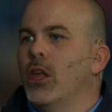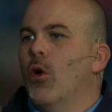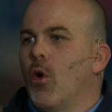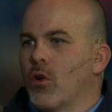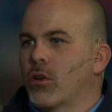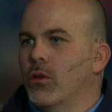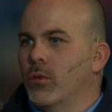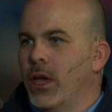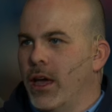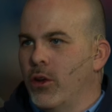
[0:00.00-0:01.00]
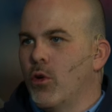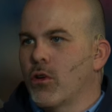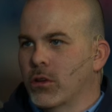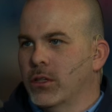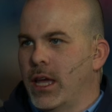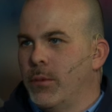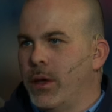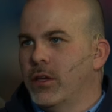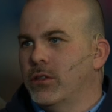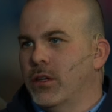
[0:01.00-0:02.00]
an Oracle, we had an Oracle
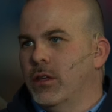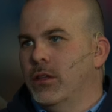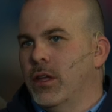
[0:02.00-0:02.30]
database that,